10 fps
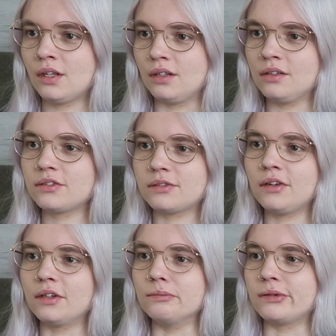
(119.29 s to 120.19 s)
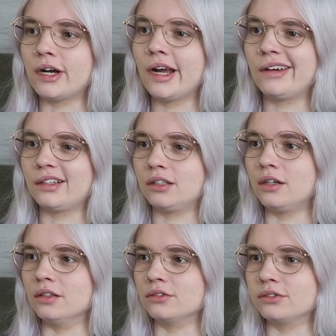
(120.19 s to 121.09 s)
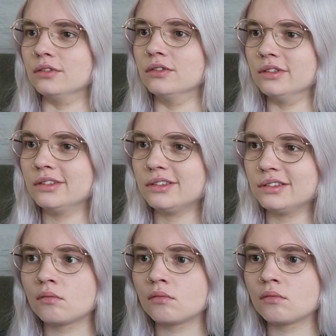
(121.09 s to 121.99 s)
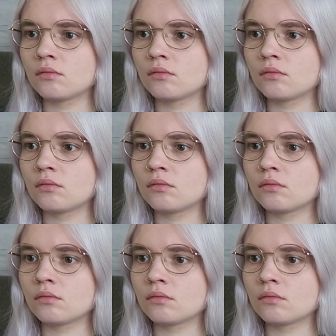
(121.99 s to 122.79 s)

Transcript: peace. Looks very bright and colorful. You know very well